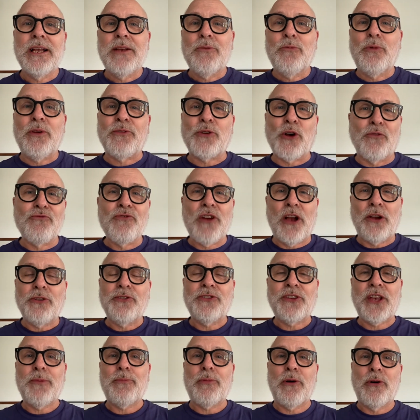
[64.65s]
We've got
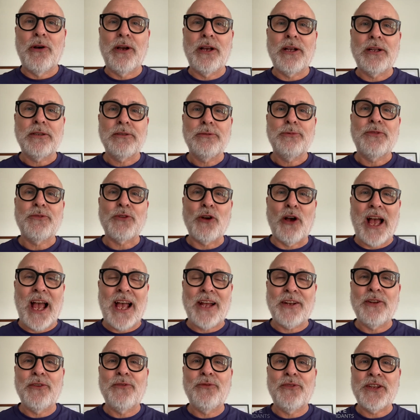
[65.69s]
rosehip oil, we've got
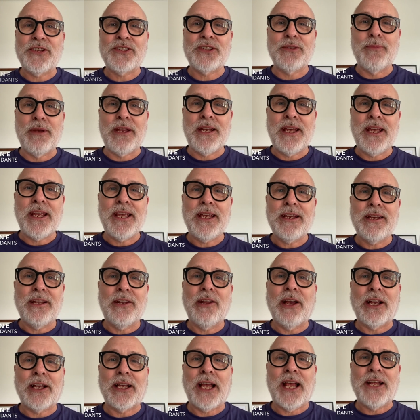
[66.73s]
added vitamin E and
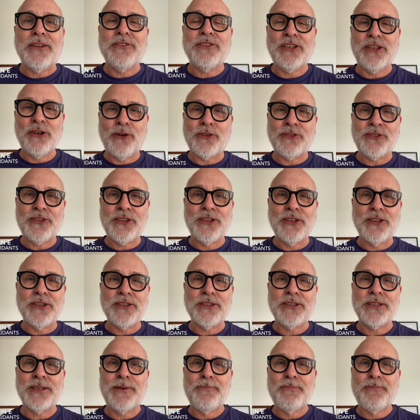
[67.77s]
antioxidant.